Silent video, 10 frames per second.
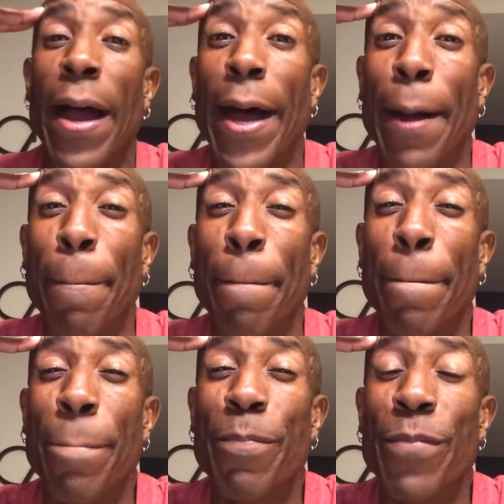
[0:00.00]

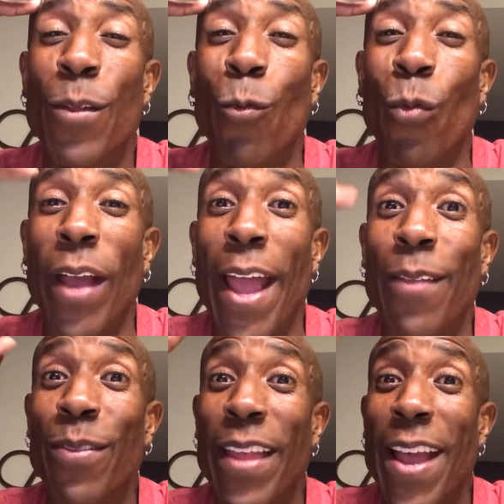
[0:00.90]
Um,
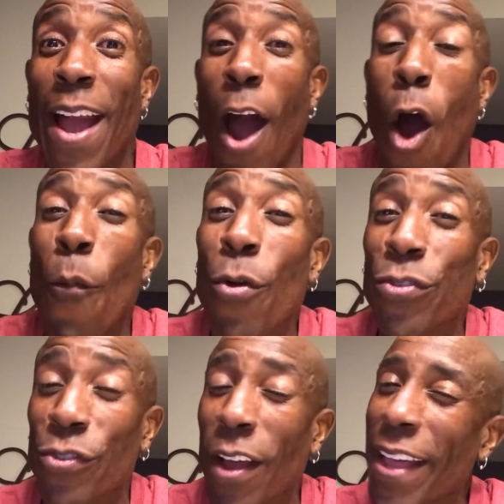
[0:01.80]

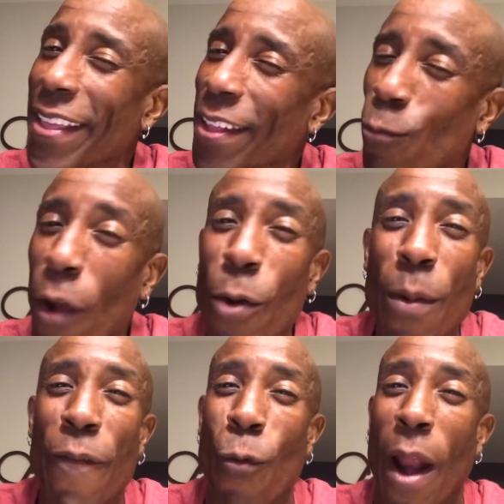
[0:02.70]
almost,
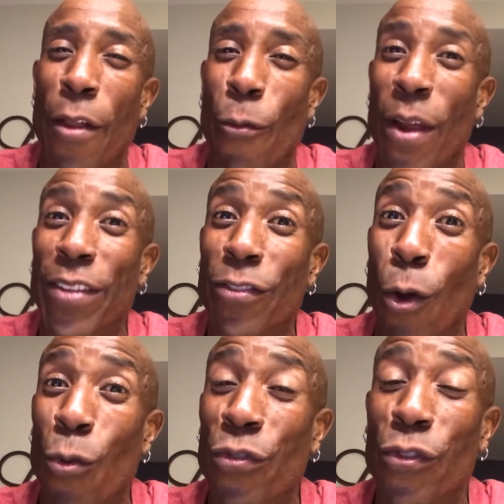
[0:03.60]
Runner Up Rider Race
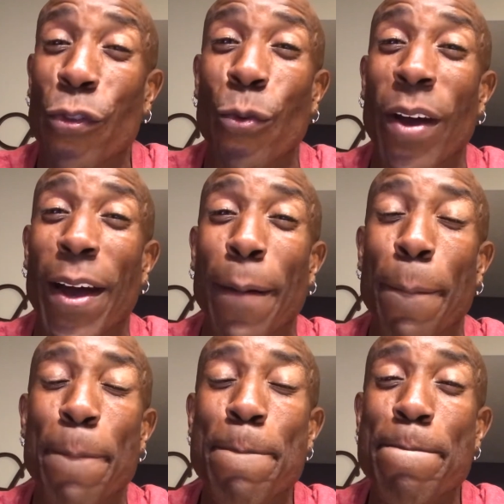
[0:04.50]
goes to
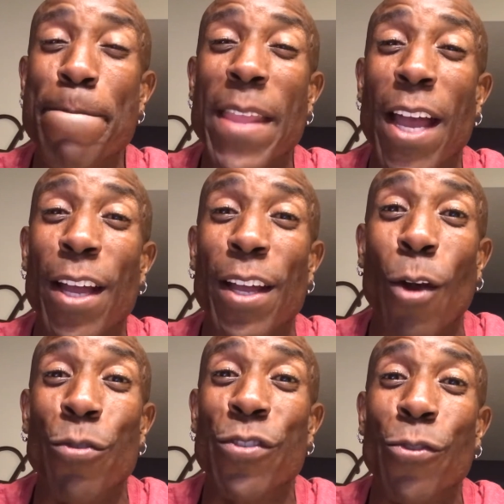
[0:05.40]
um,
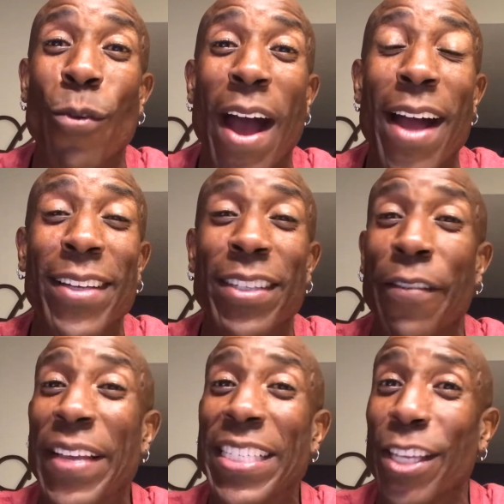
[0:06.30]
goes to
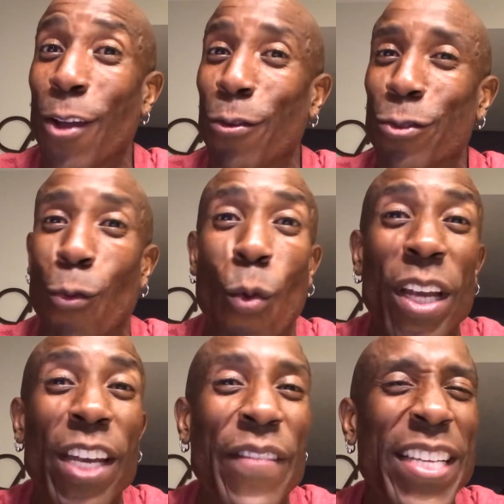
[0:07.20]
So
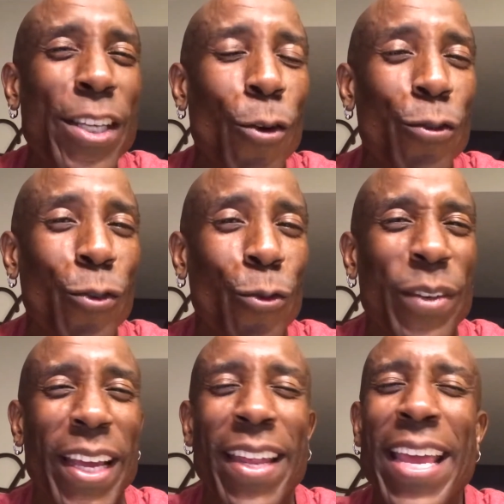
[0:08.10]
What
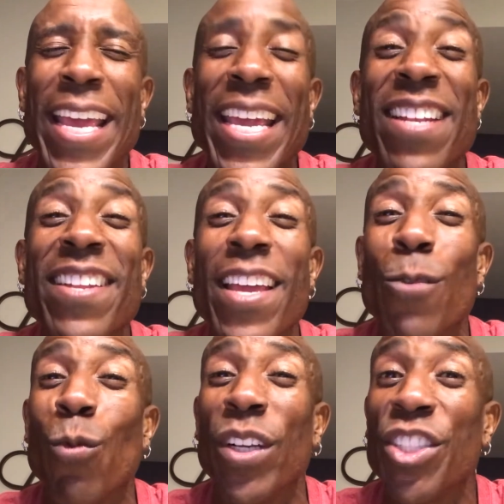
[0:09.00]
Dovizioso did, he
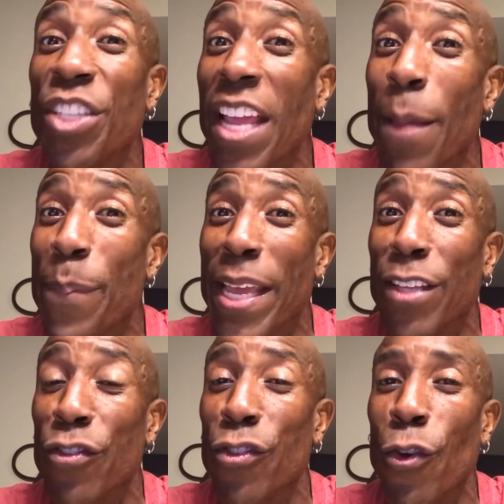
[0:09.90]
did what
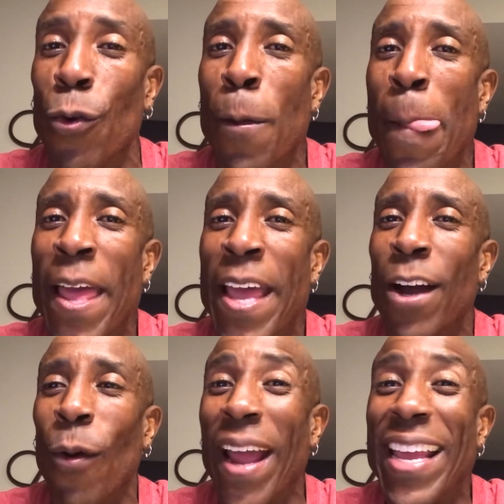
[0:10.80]
champions do,
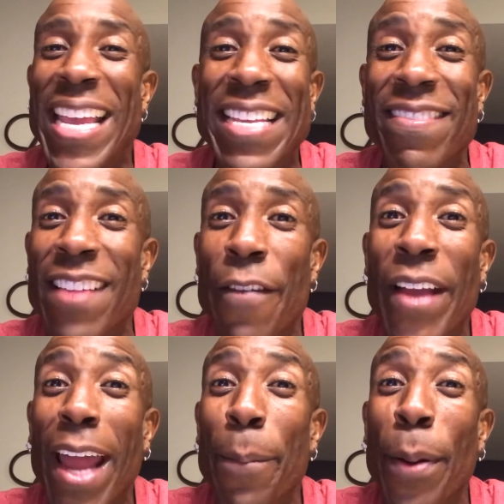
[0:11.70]
right? He's
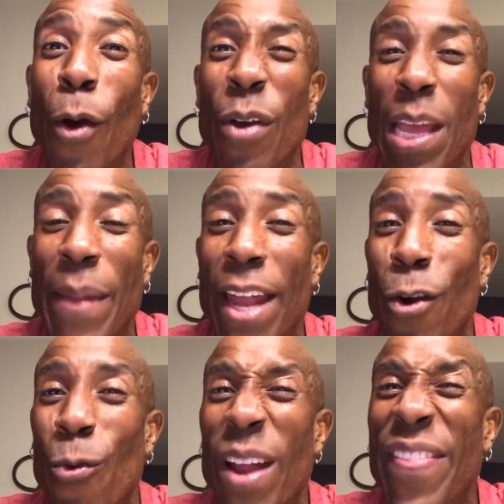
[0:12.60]
never got a podium at
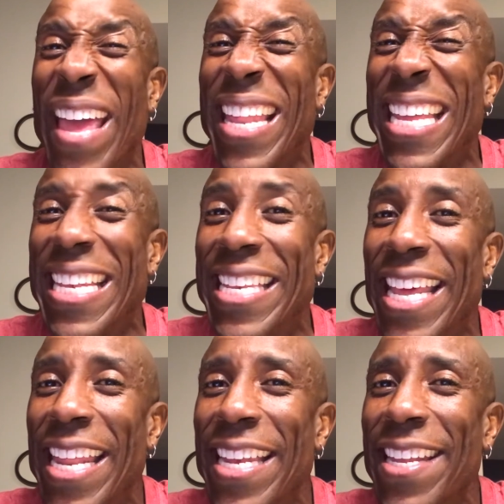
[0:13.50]
Jerez, and
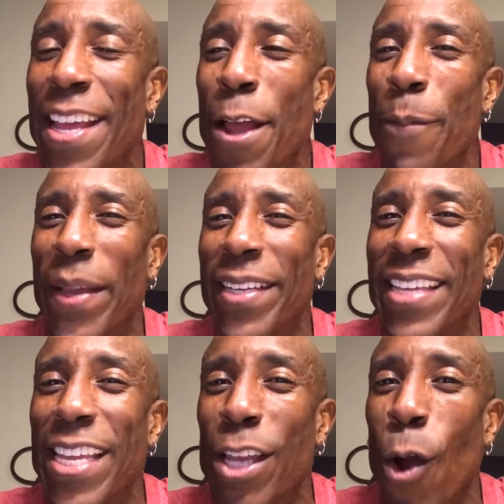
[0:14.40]
he did it
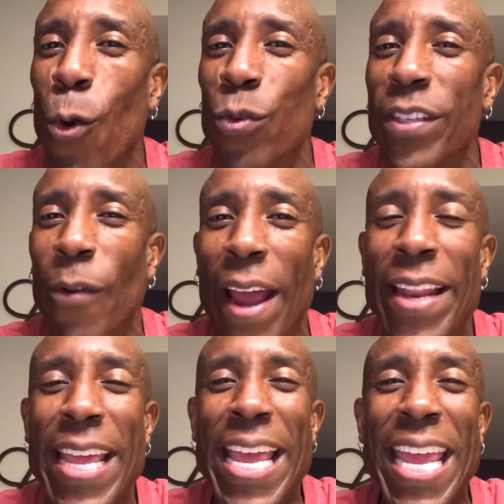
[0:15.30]
because he knows,
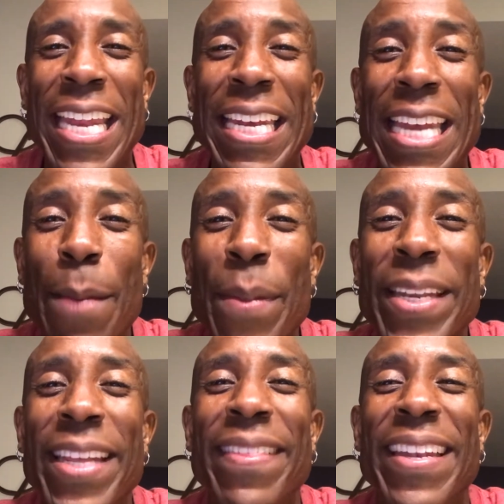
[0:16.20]
right? He
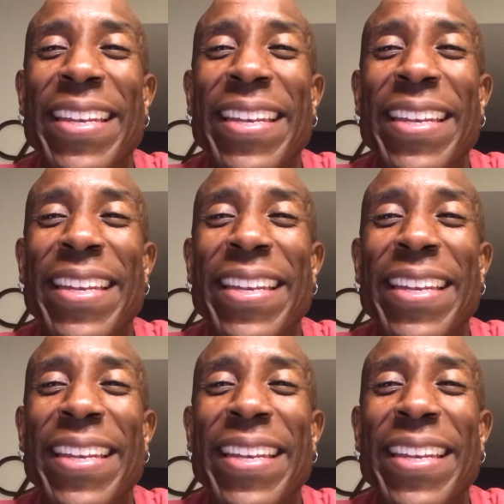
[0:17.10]
limited the